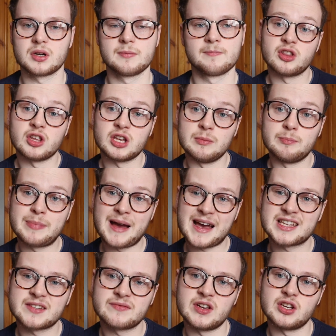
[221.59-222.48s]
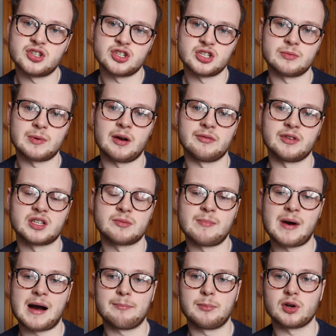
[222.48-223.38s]
One of the best features about this
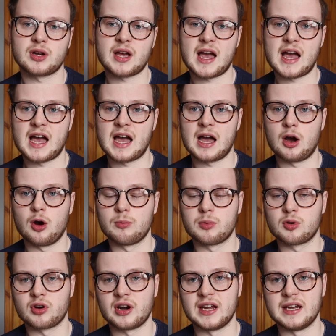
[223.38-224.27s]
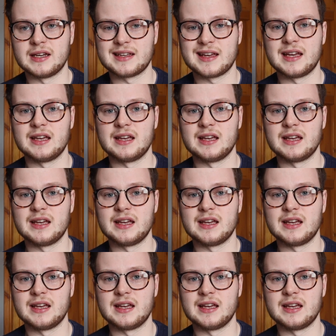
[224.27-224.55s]
MacBook Air upgrade